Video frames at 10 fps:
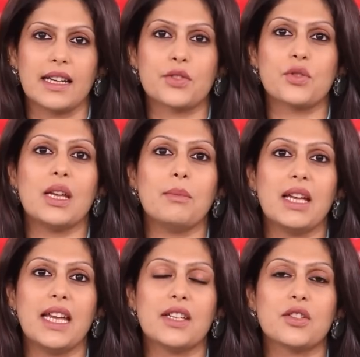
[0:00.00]
Extreme
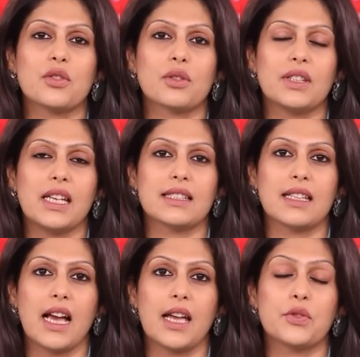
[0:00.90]
heat took these
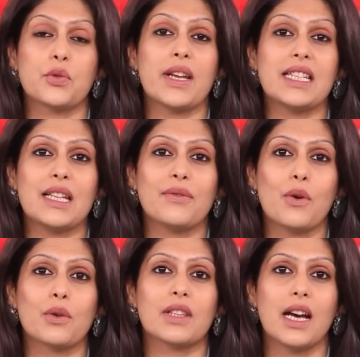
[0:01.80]
lives,
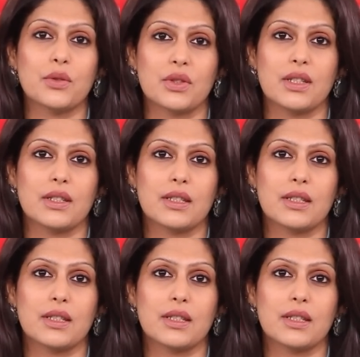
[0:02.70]
24,000.